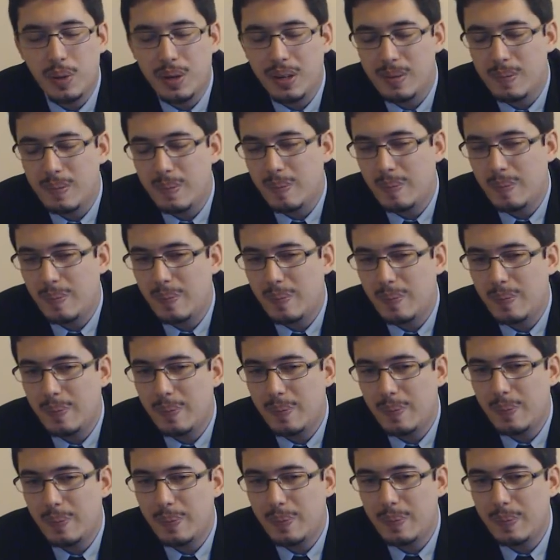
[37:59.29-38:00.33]
But
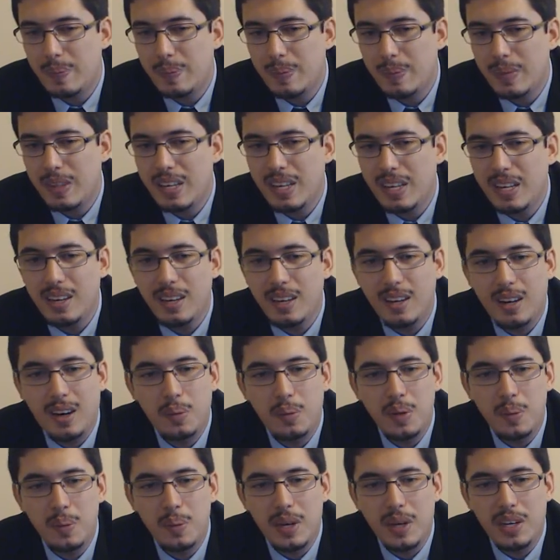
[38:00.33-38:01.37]
yeah,
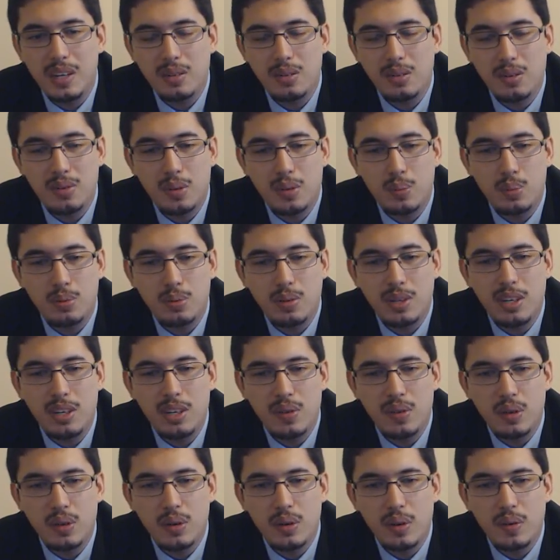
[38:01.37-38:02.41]
I'll be back with a
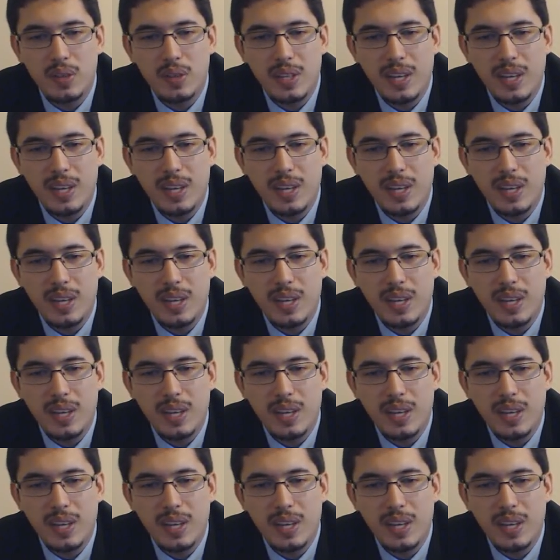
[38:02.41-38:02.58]
preview